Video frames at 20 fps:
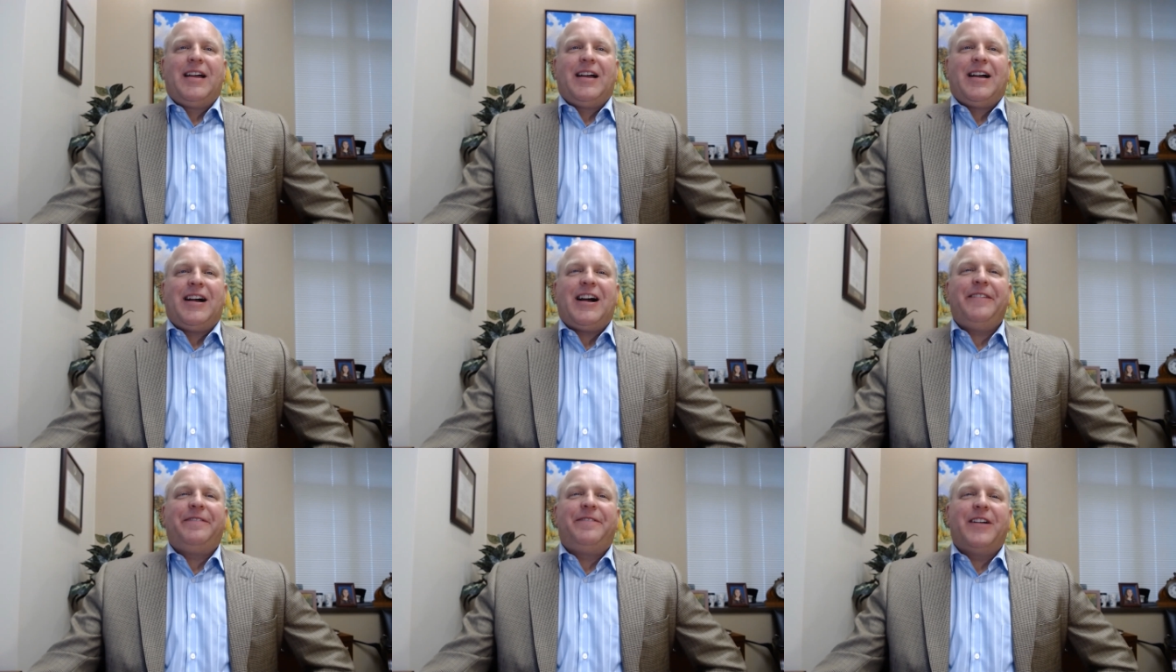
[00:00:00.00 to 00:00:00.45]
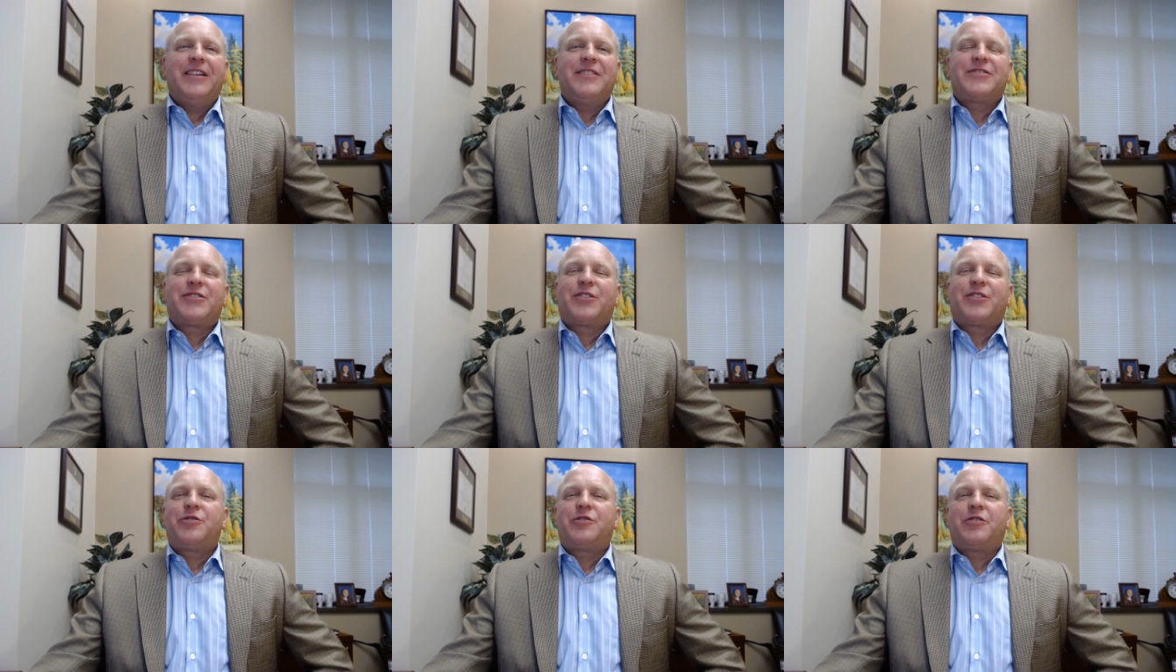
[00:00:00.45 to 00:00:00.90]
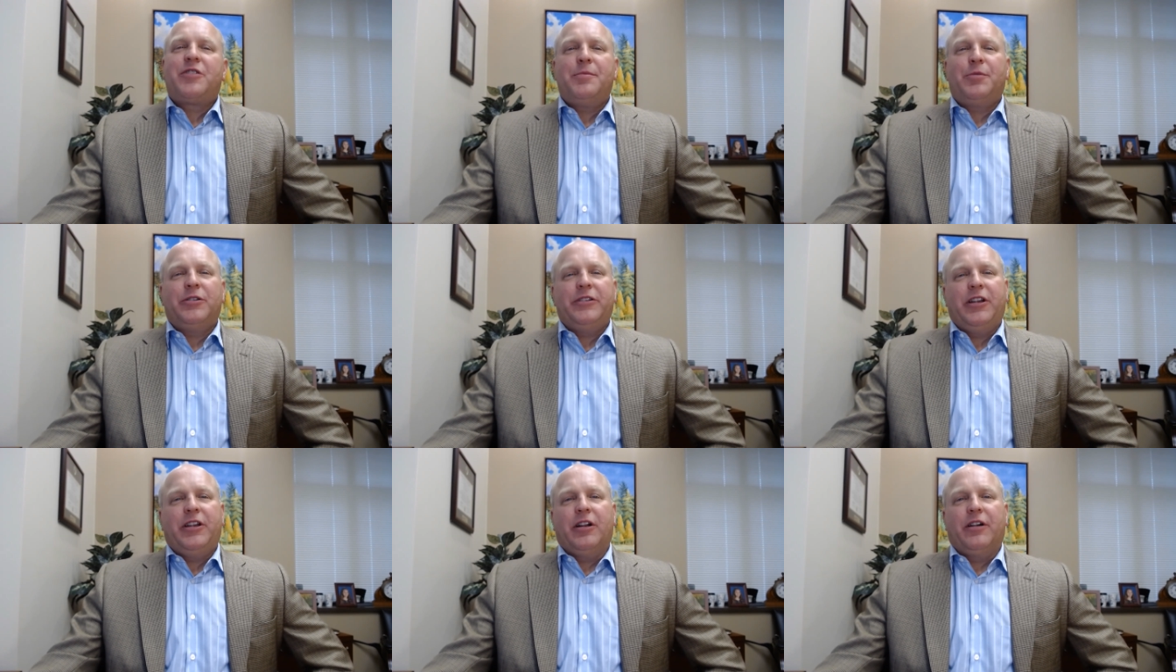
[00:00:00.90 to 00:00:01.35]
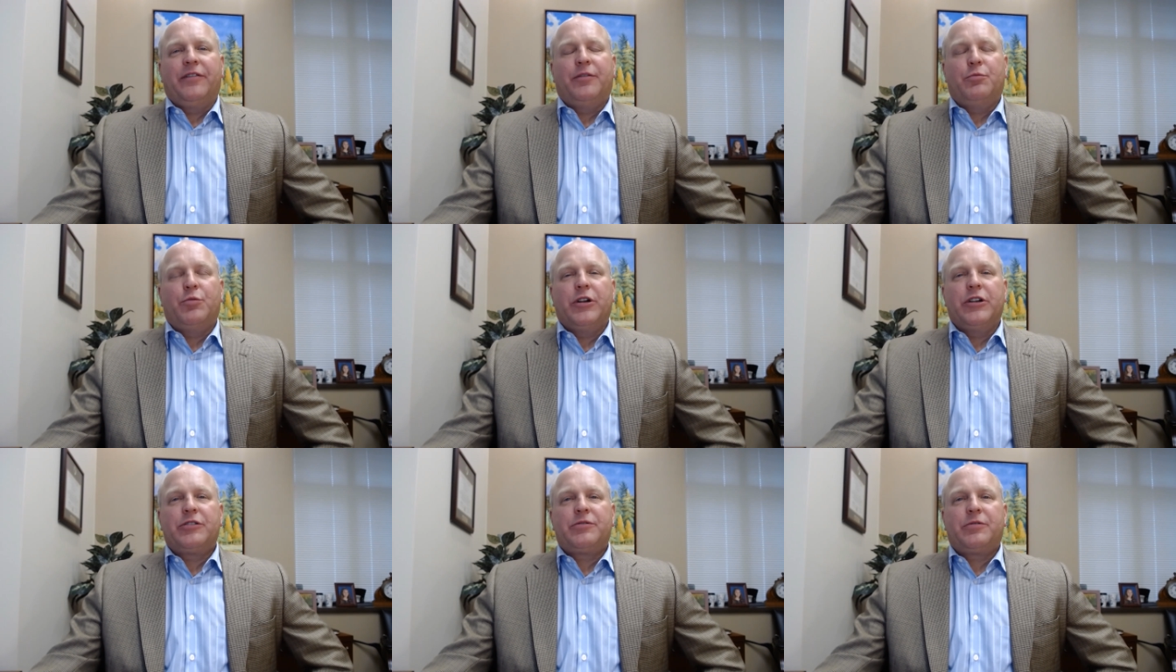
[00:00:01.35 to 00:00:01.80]
Hi friends, Kurt Trebold here
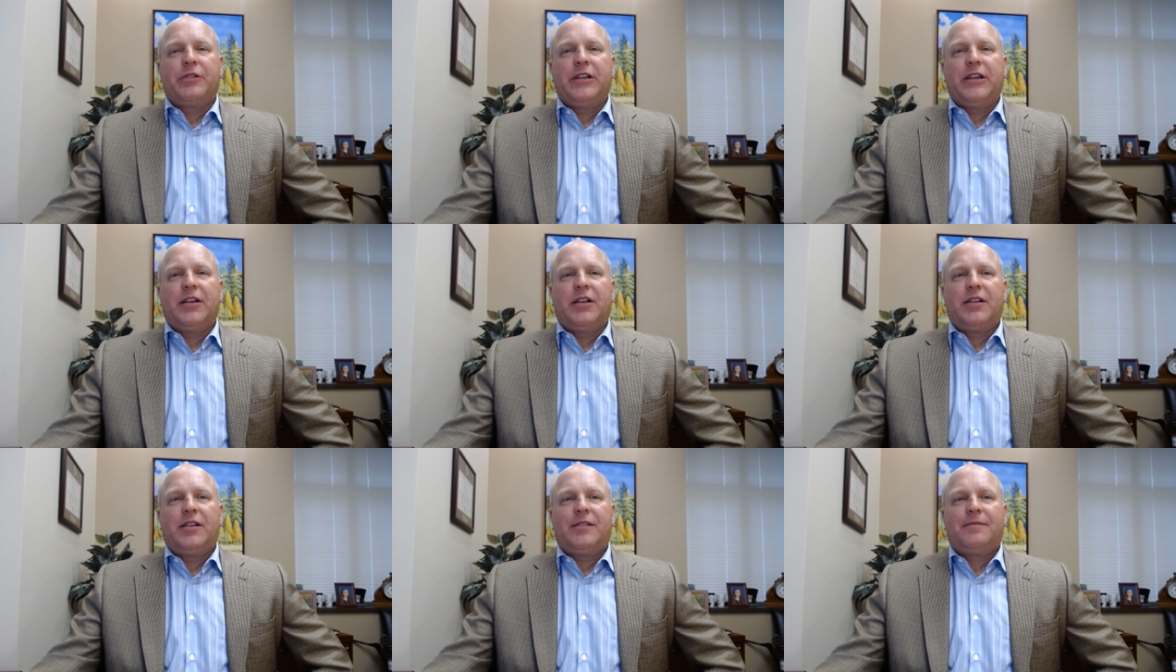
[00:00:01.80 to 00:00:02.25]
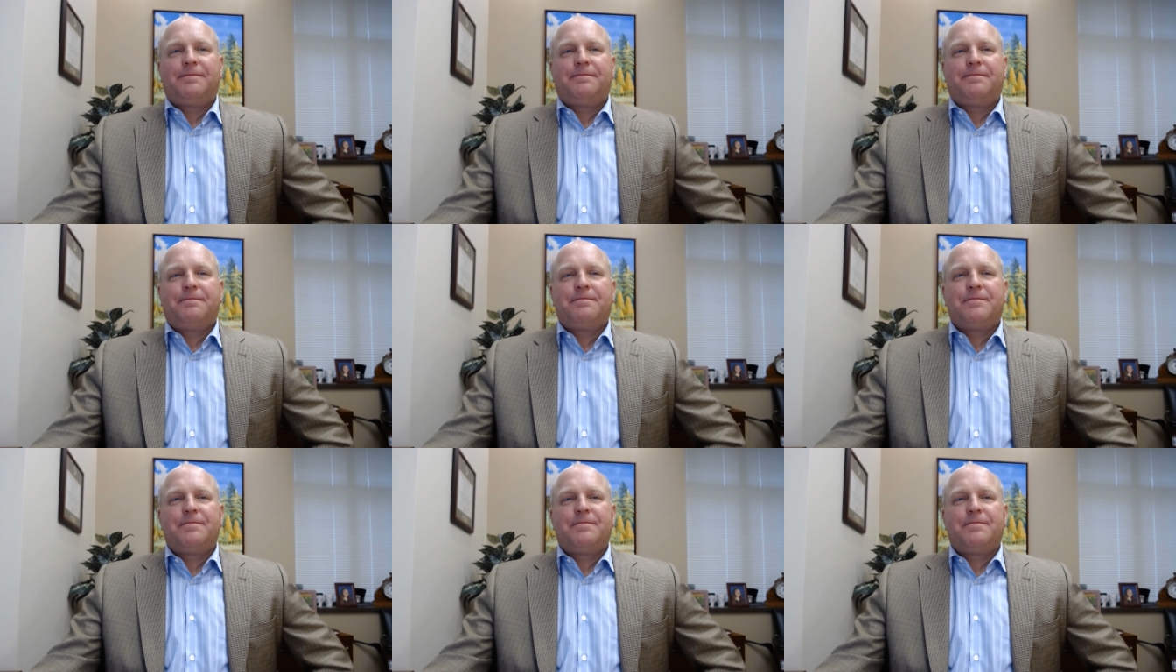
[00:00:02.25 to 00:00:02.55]
from One Tree Hill.